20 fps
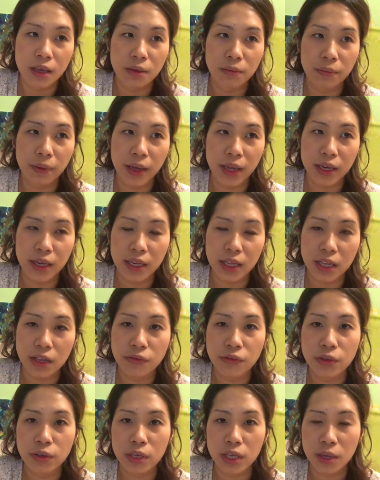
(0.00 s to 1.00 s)
But if
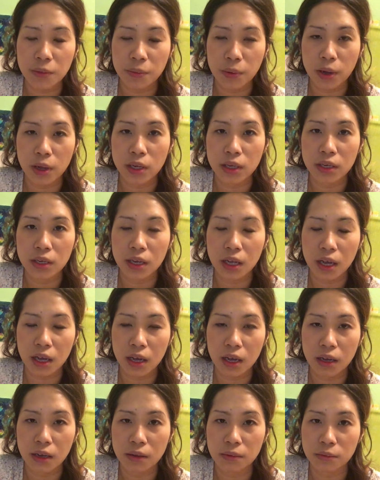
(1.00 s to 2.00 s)
you keep on
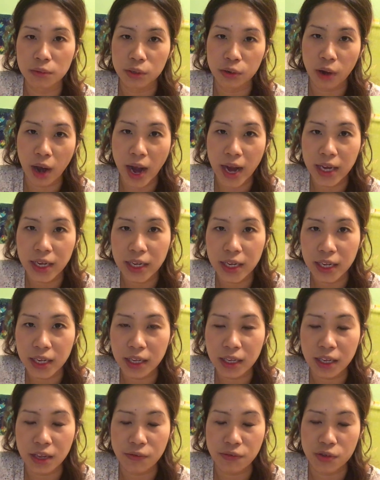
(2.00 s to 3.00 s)

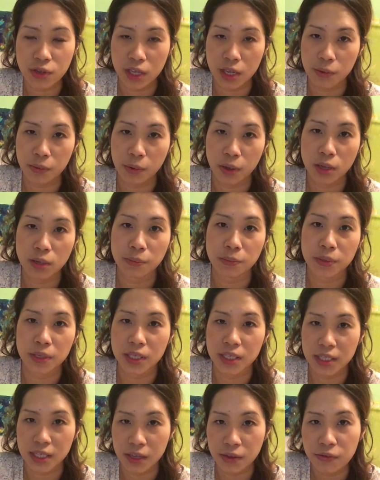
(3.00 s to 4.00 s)
grinding, if you keep on
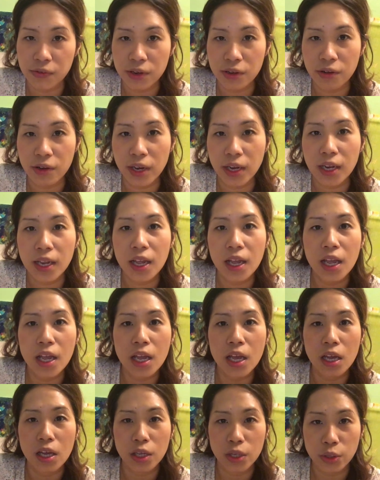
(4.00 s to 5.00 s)
persevering,
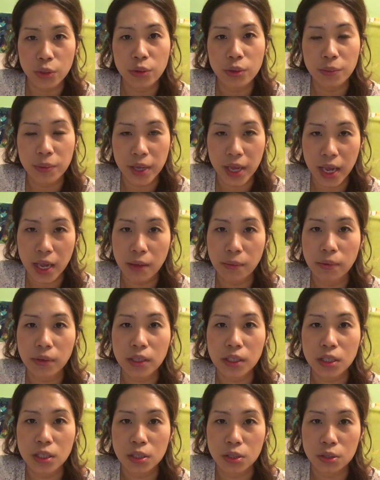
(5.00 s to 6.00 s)
you will be able
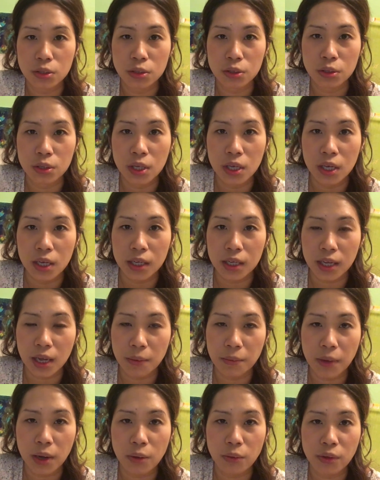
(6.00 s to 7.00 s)
to
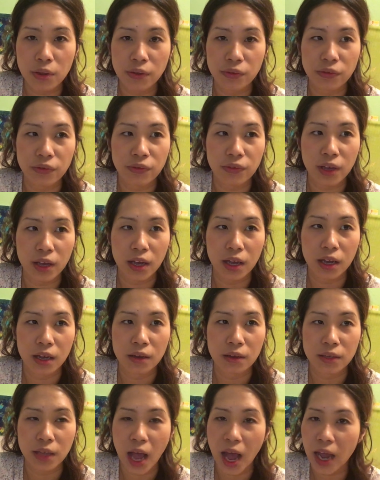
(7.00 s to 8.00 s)
come up with
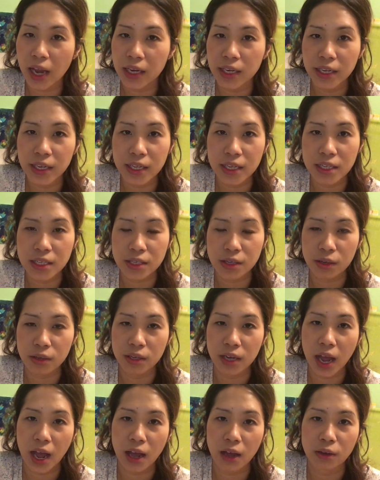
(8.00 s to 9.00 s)
ideas on
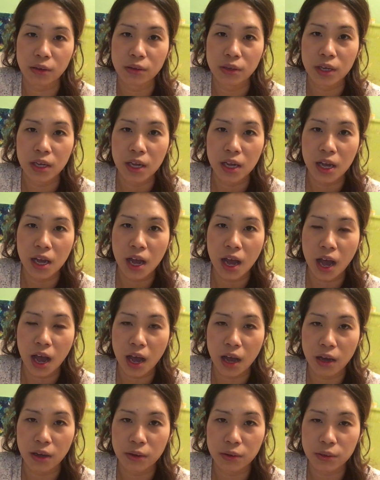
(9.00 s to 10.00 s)
how
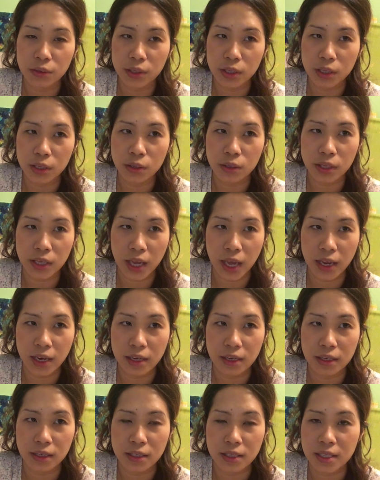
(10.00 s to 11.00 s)
you
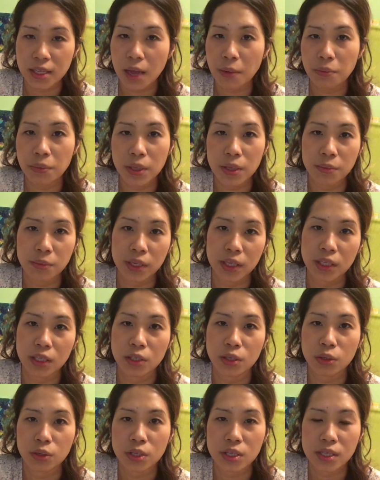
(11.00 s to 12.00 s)
can supplement
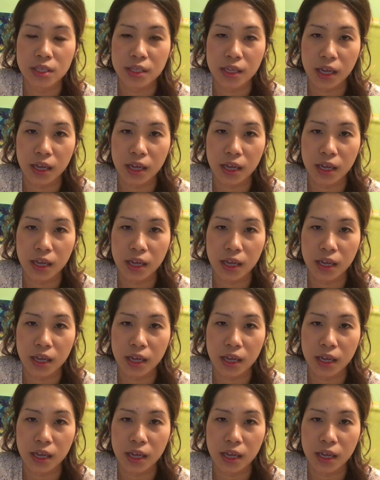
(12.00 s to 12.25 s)
those